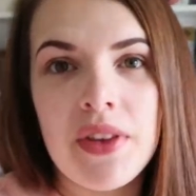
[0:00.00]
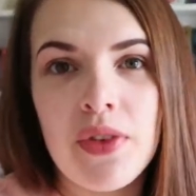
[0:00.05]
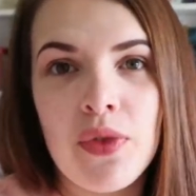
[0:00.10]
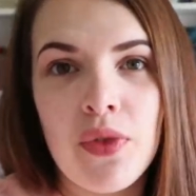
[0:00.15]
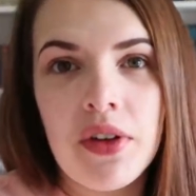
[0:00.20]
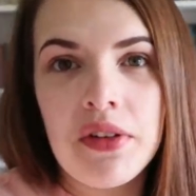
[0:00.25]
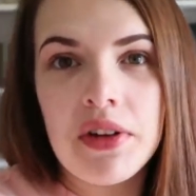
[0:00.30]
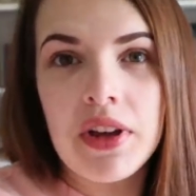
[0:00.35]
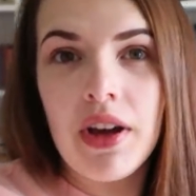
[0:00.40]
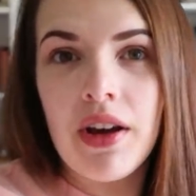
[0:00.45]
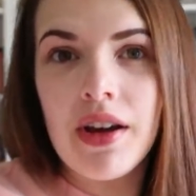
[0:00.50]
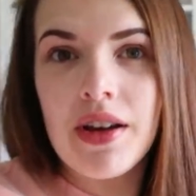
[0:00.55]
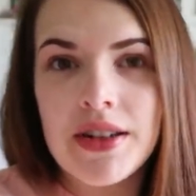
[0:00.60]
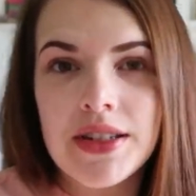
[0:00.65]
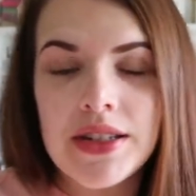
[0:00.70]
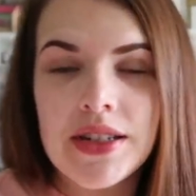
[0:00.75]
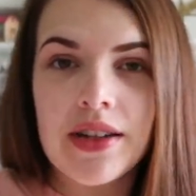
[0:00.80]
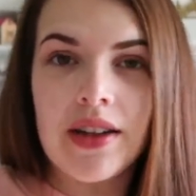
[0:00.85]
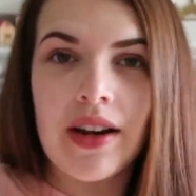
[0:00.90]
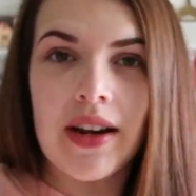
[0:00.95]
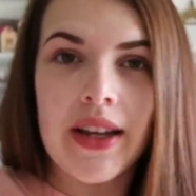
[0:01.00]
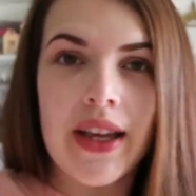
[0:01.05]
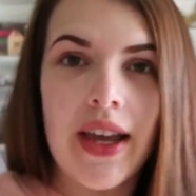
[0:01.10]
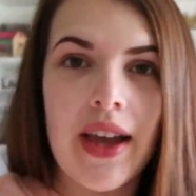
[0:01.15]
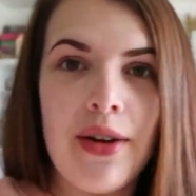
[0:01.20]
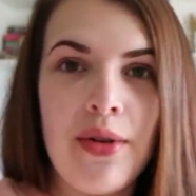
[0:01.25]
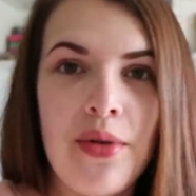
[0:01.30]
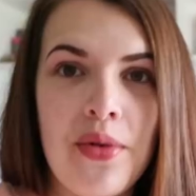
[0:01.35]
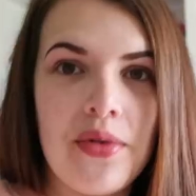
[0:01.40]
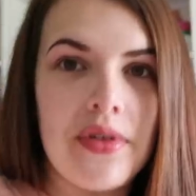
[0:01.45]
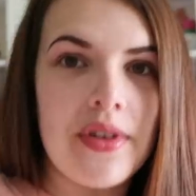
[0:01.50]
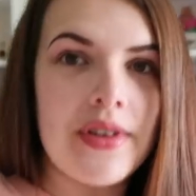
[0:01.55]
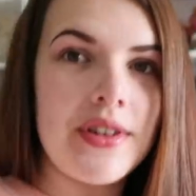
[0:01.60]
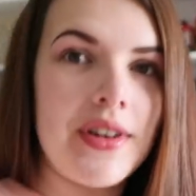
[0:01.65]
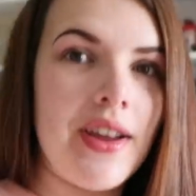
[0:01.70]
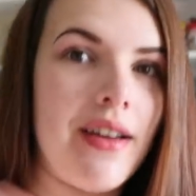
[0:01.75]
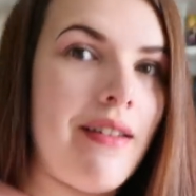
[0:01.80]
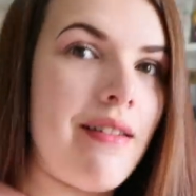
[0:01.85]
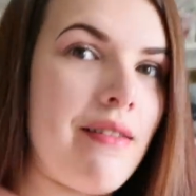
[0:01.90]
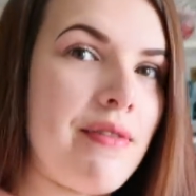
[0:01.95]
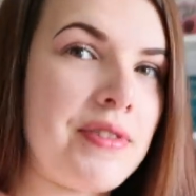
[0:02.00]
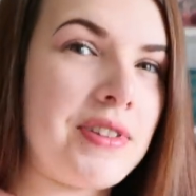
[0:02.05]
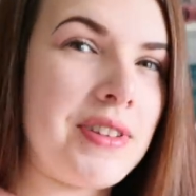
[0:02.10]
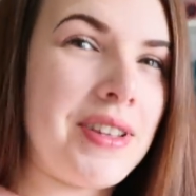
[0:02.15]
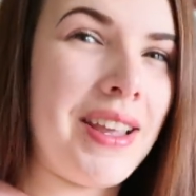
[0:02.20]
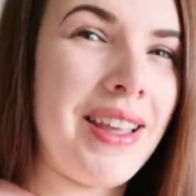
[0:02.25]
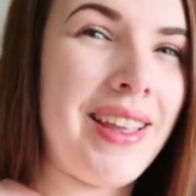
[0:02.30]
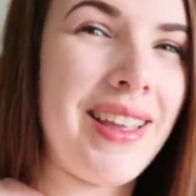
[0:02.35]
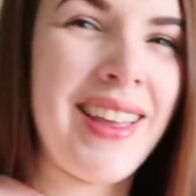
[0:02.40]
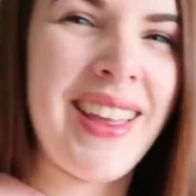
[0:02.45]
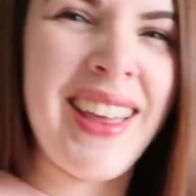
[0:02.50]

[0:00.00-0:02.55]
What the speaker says: It's very hard to kind of get all the shelves